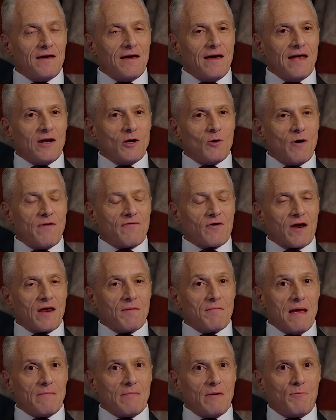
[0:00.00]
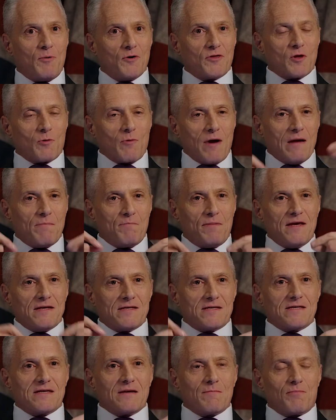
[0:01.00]
And whoever can maybe put the right
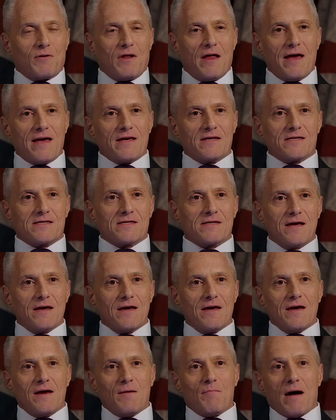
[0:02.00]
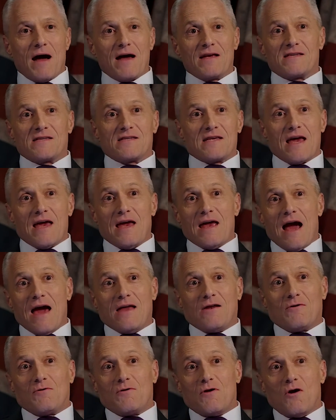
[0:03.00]
pieces in place by, say, I
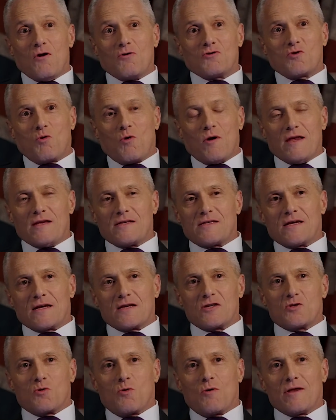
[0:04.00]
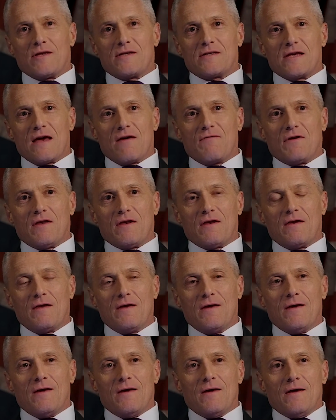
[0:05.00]
don't know, 26, 27,
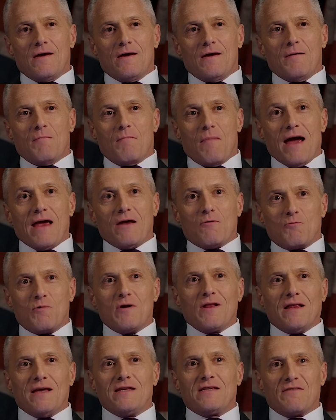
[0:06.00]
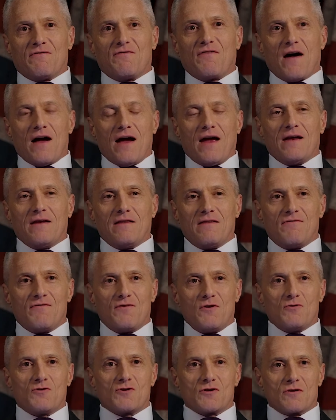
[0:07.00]
might really define the
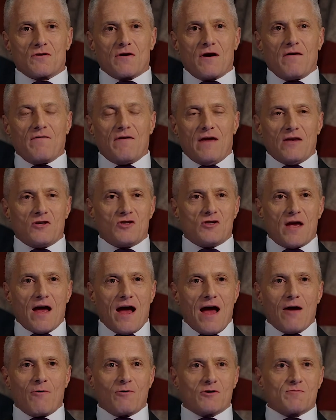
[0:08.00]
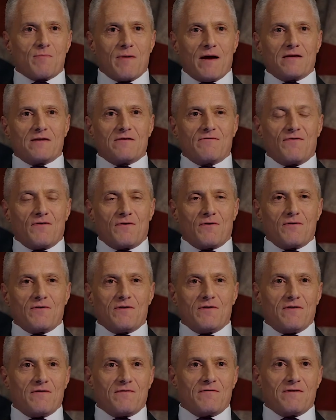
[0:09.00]
future of AGI, which might define
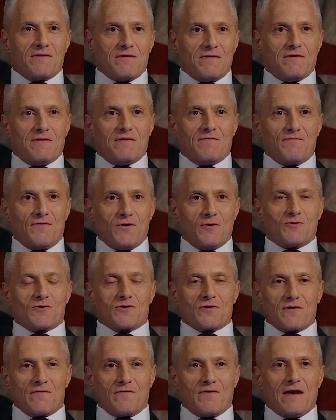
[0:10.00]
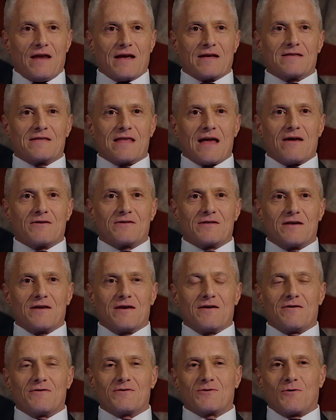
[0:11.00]
the future of the next 1,000
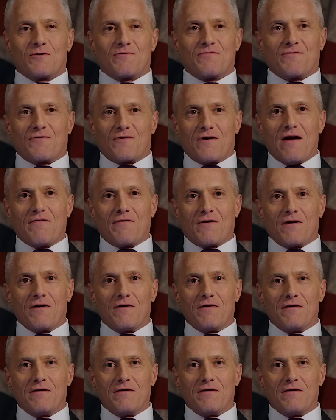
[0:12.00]
years or forever.